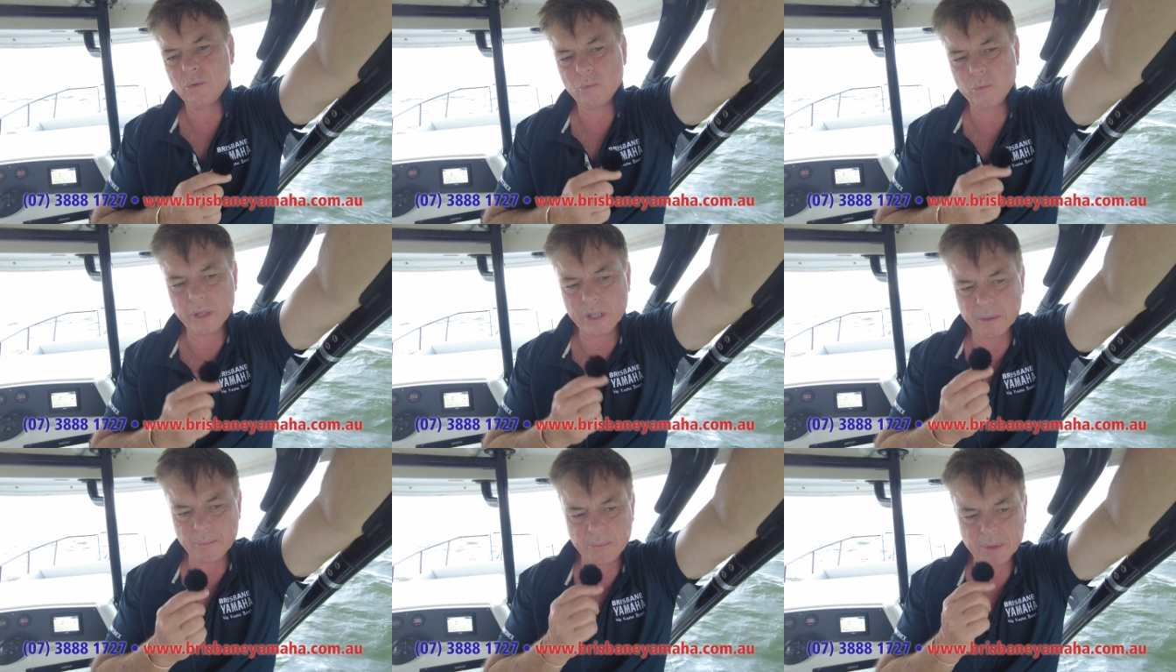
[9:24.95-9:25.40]

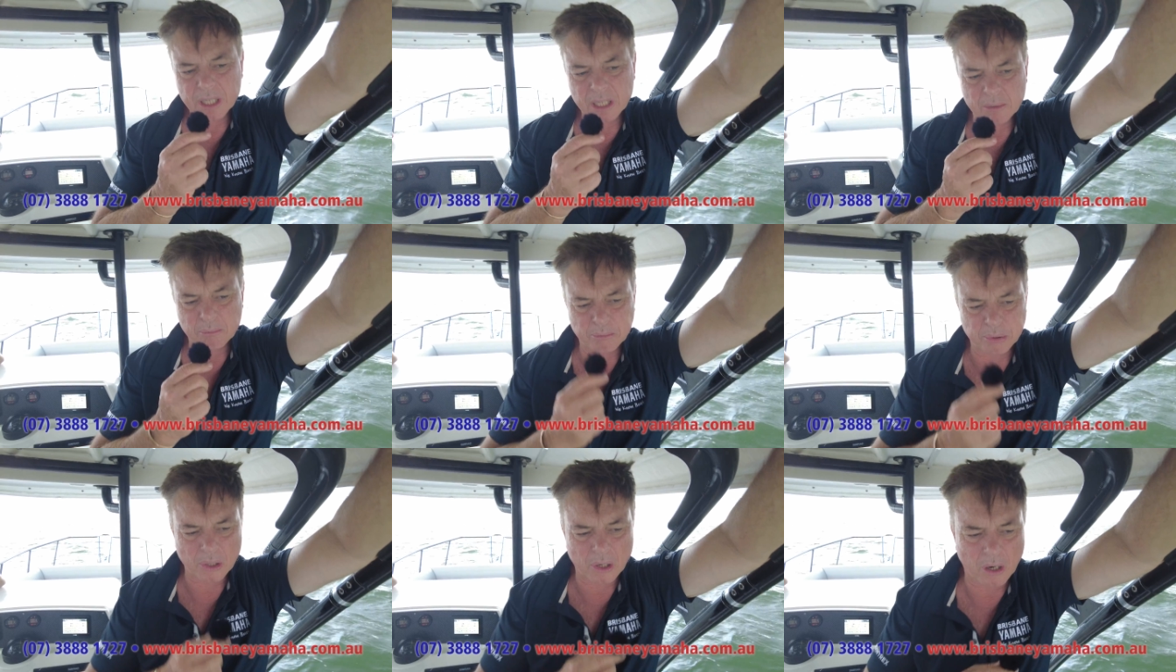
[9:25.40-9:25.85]
with a
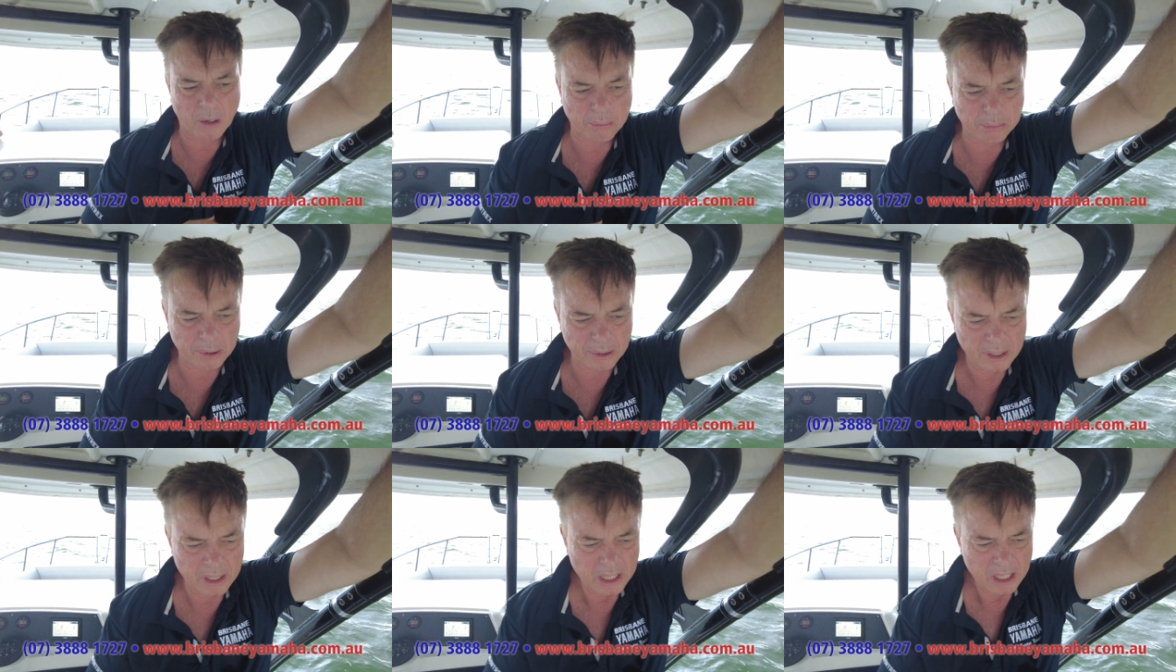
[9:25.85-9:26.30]
bigger prop.
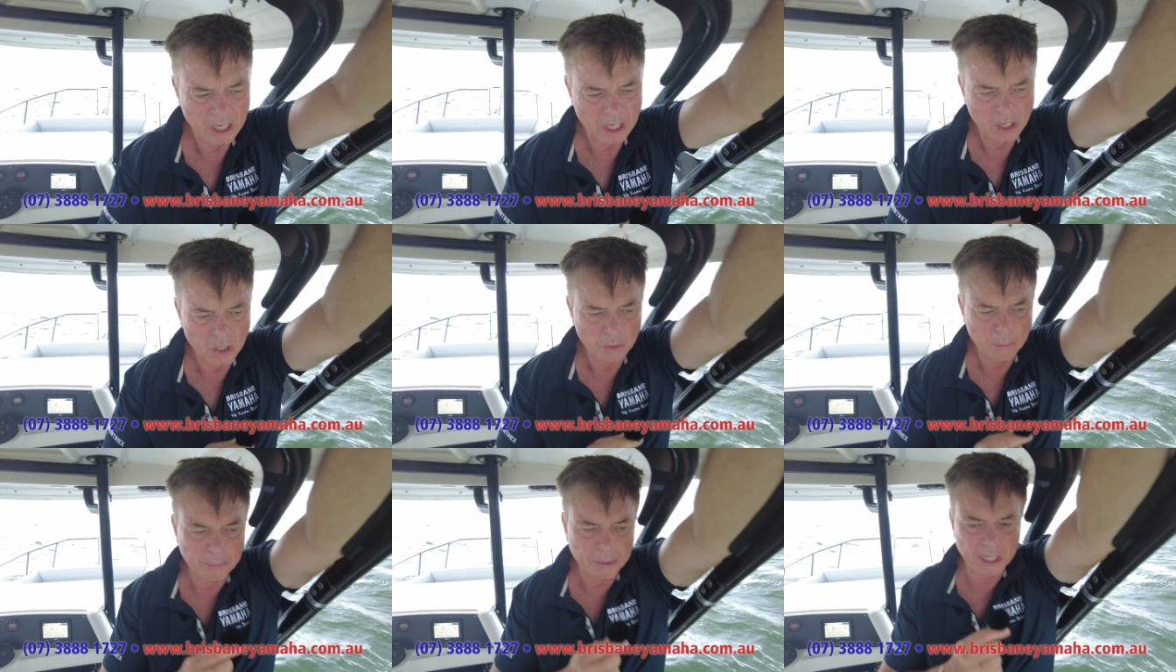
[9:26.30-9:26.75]

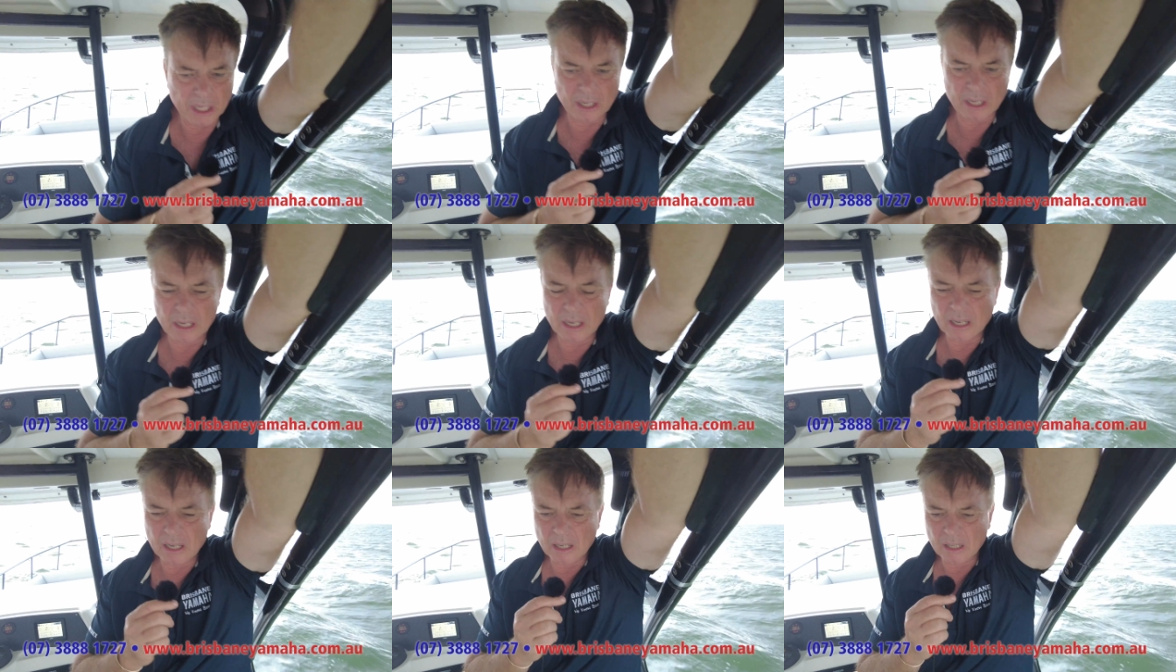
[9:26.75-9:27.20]
But
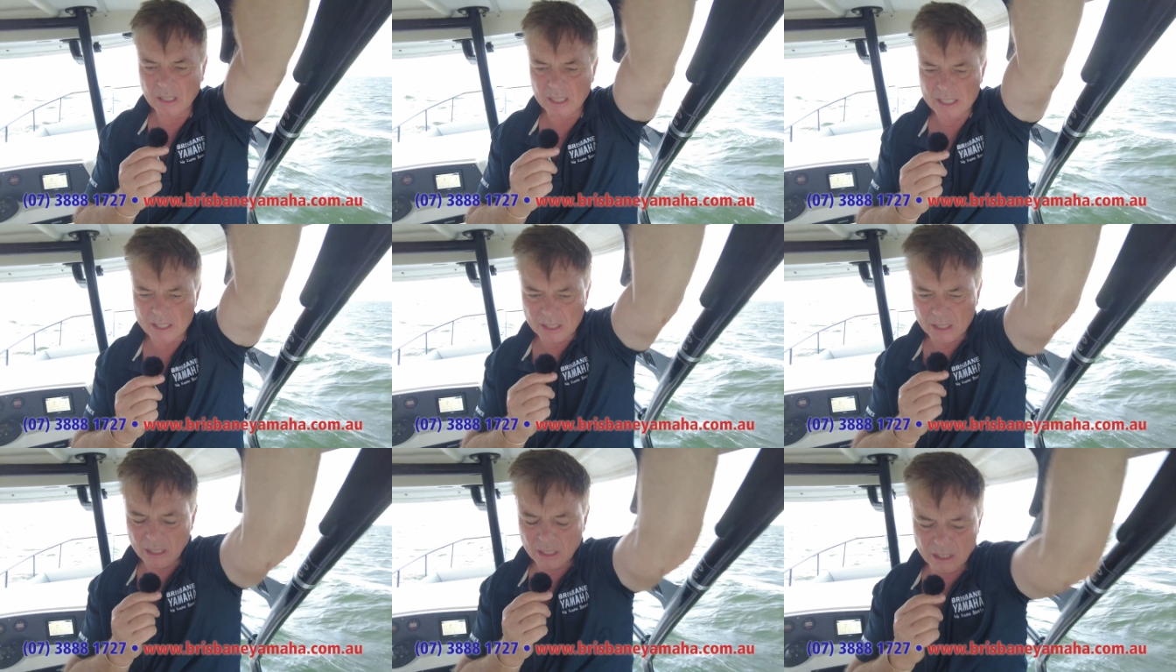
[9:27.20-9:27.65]

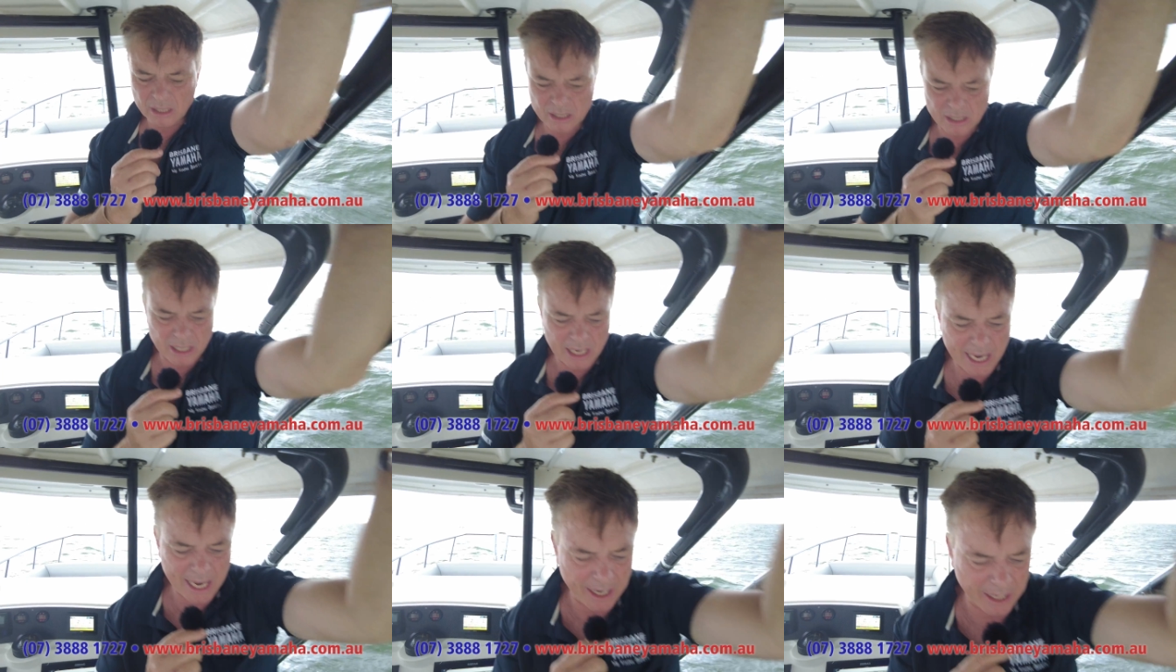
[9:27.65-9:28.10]
listen to
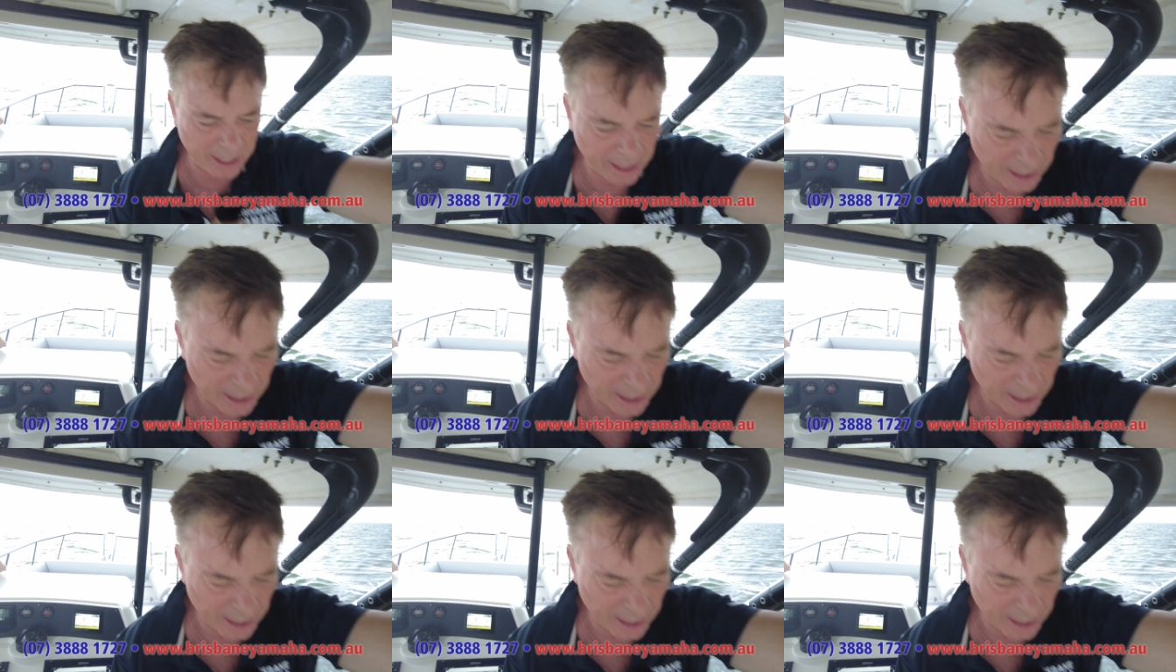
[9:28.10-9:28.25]
this out